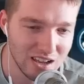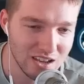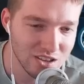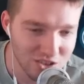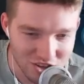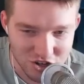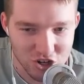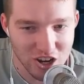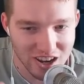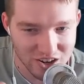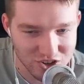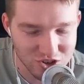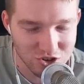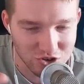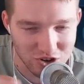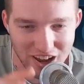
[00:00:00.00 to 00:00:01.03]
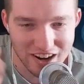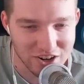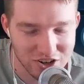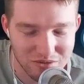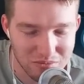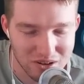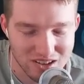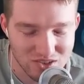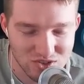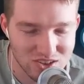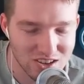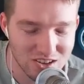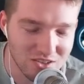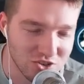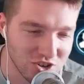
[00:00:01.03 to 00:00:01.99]
you changed the strategy, but it's
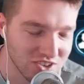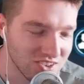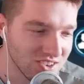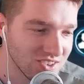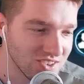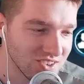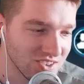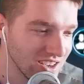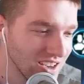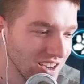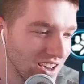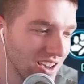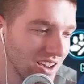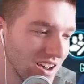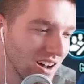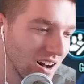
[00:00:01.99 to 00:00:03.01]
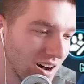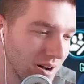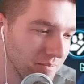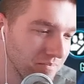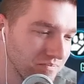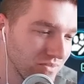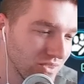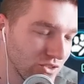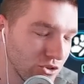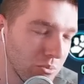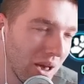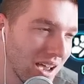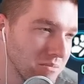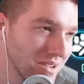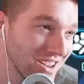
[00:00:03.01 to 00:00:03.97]
still just as easy. So
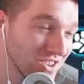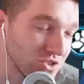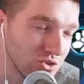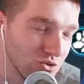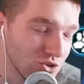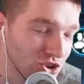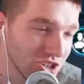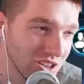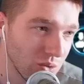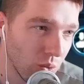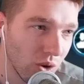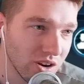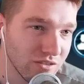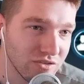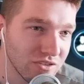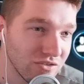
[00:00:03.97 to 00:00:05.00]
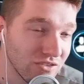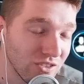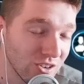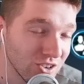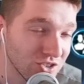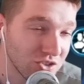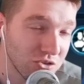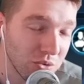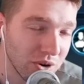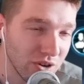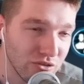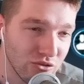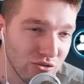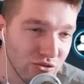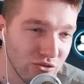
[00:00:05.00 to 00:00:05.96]
Padme is usually one of the first 3
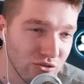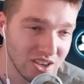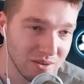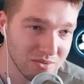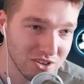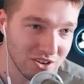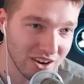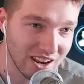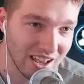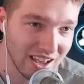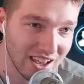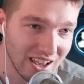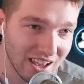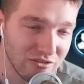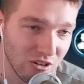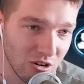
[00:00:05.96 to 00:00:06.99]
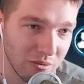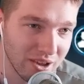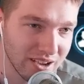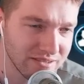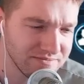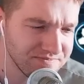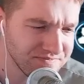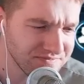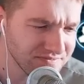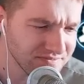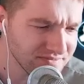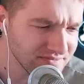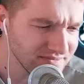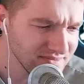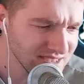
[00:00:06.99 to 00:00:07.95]
or 4 teams that you're going to end up farming.
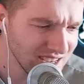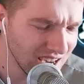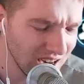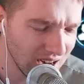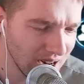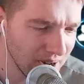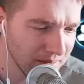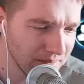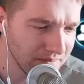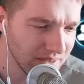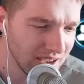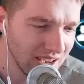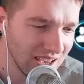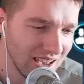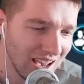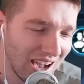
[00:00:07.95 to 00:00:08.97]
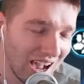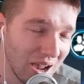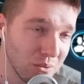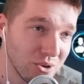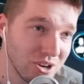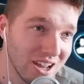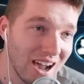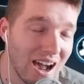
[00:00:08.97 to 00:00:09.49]
I'm going